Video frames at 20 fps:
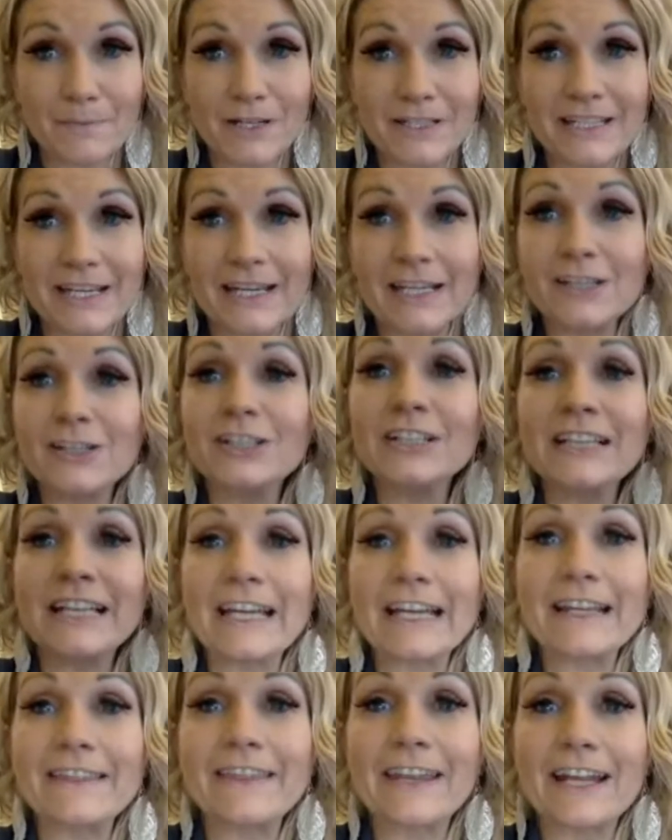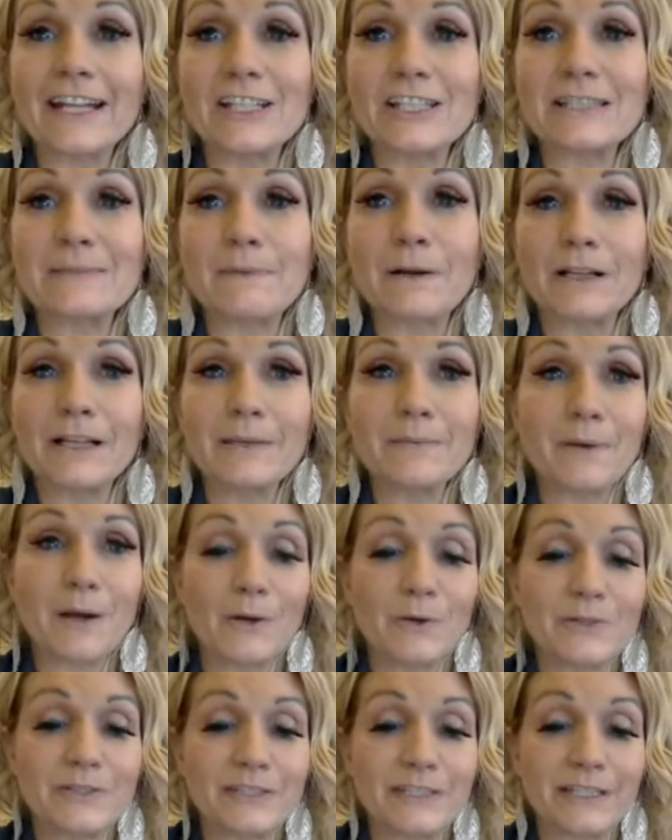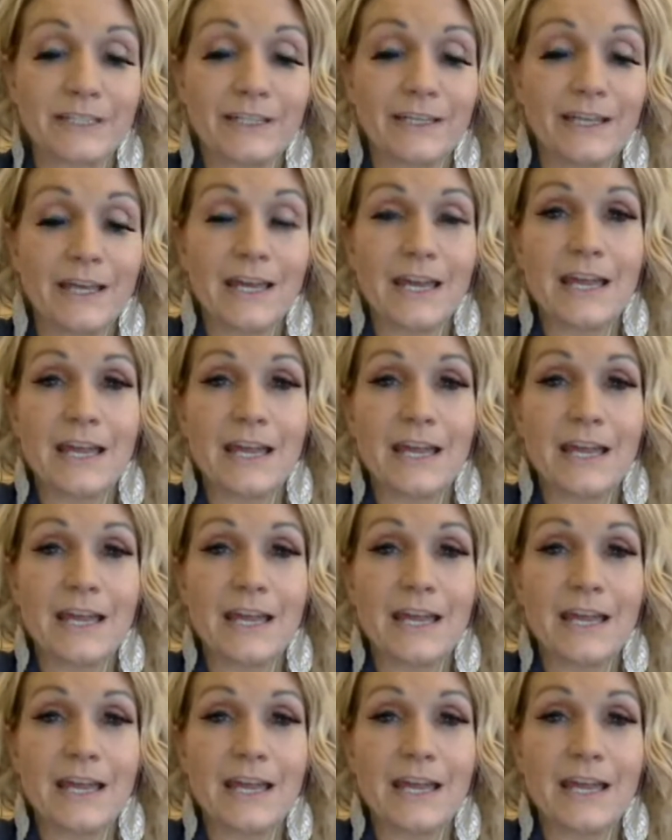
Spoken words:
particular link that I just barely posted,